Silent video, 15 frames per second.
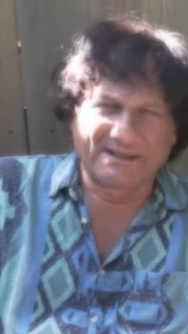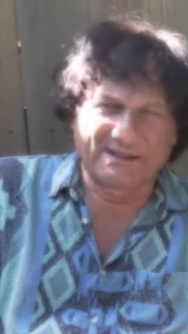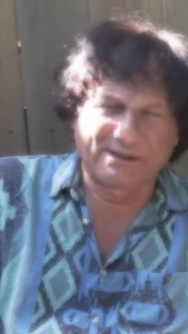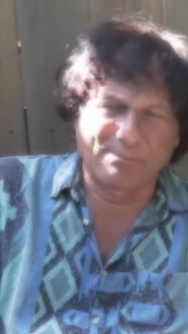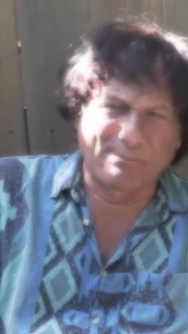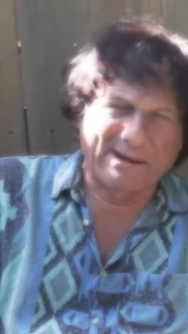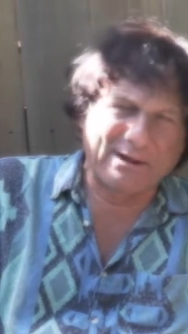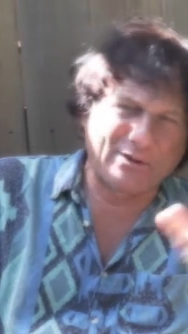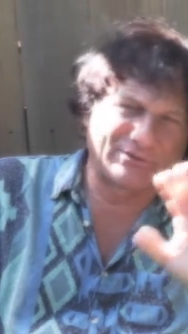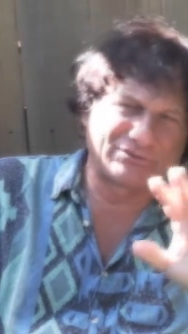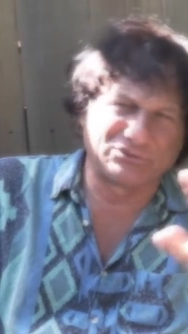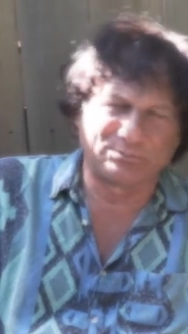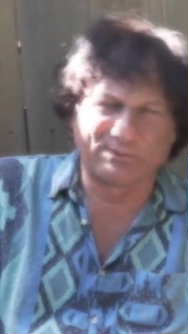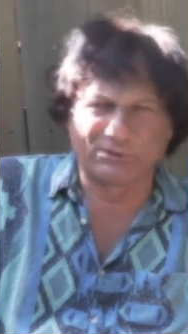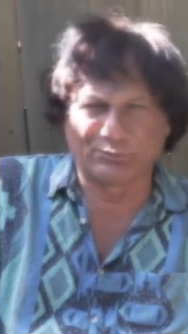
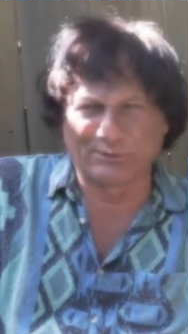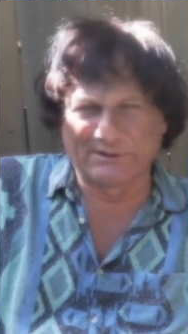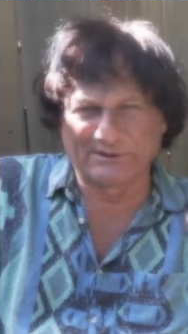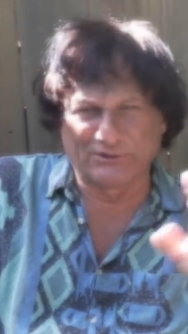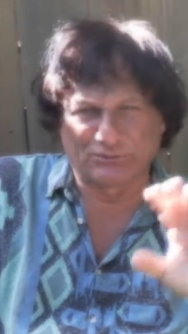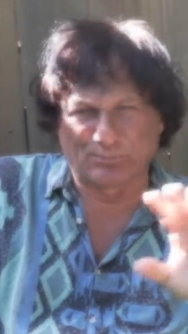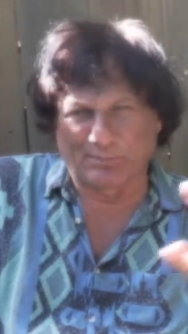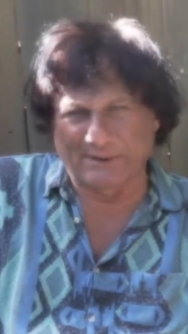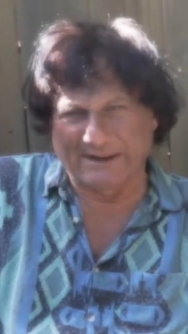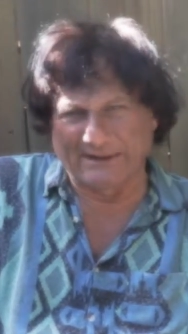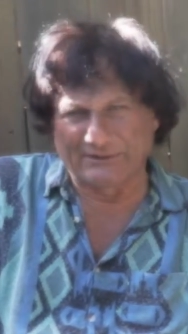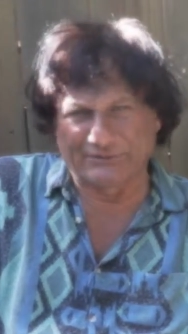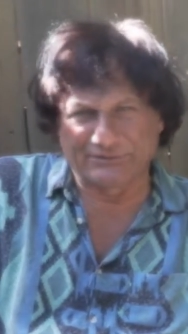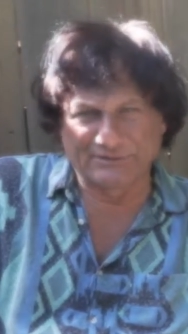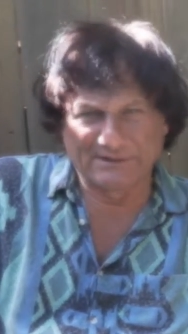comparisons between these
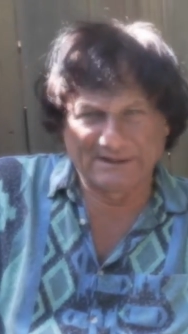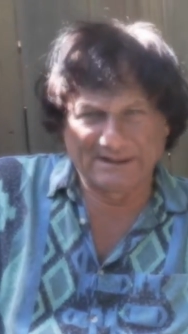brands.